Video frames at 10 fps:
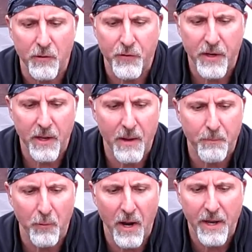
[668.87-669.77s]
You set it
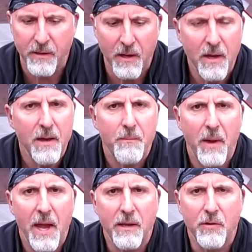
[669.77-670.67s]
up right,
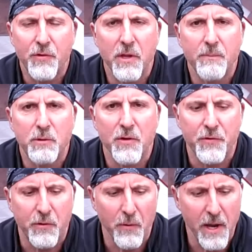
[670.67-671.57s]
man, you sleep
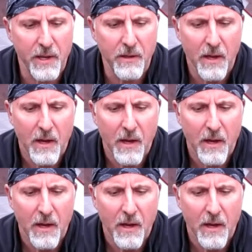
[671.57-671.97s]
just great.